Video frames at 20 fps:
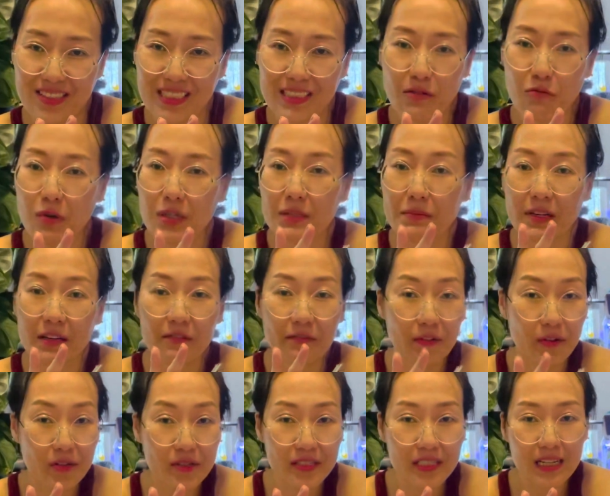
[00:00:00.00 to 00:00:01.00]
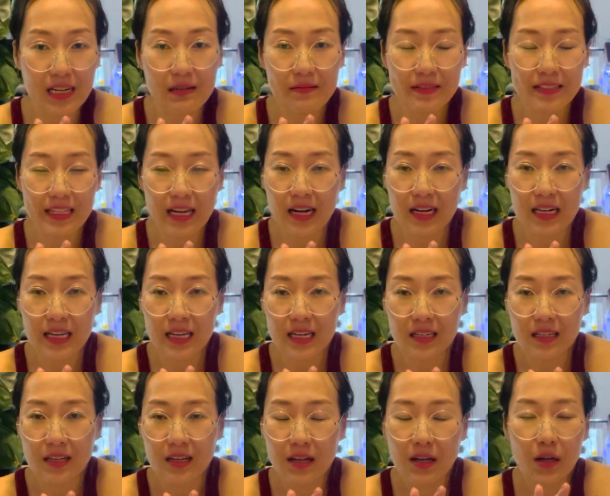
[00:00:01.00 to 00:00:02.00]
was my first time
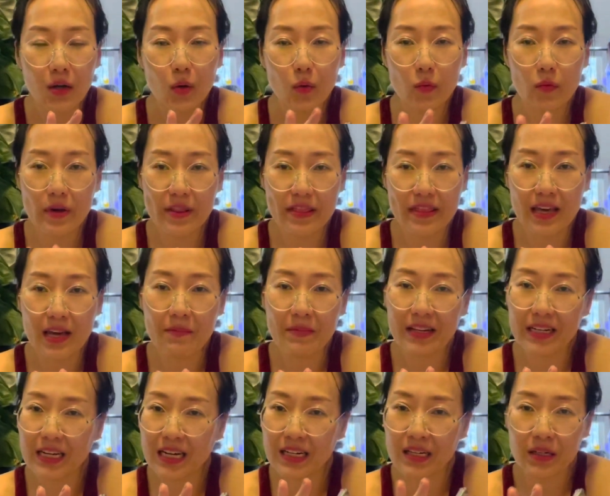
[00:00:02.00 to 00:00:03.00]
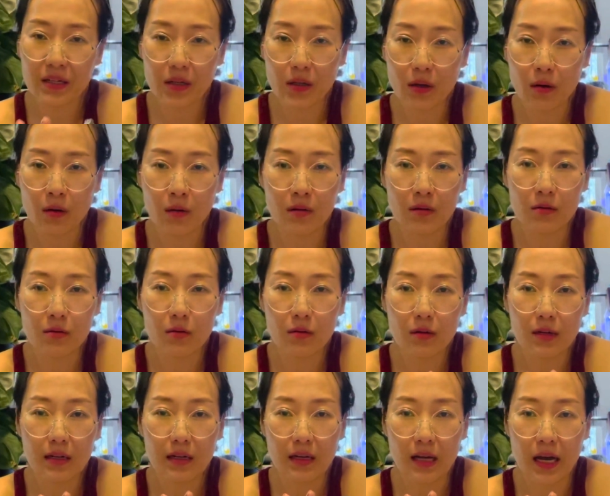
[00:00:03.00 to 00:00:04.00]
selling with them and I didn't know
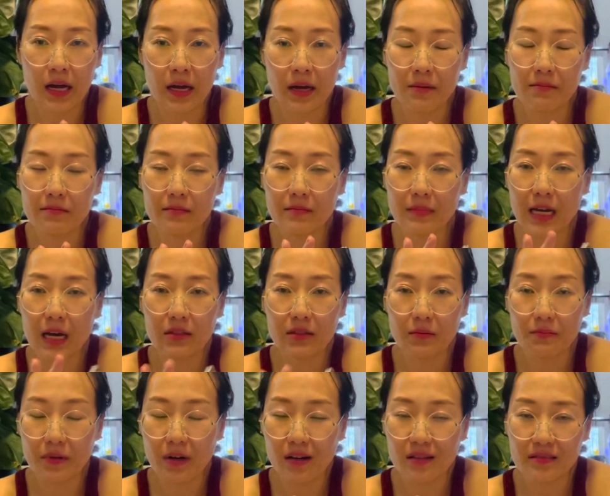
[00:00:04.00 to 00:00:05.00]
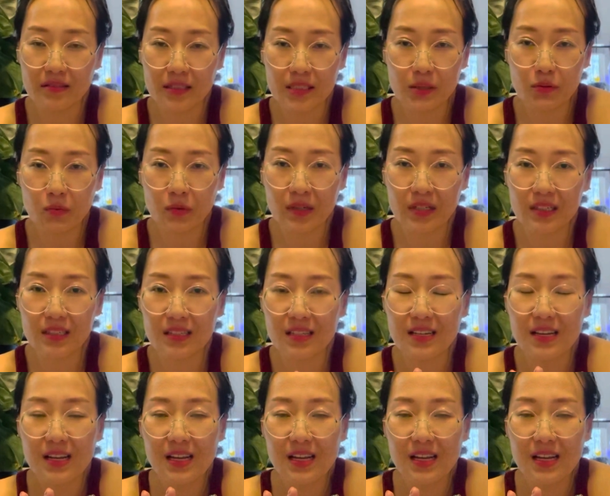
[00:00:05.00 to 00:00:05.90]
how the process worked.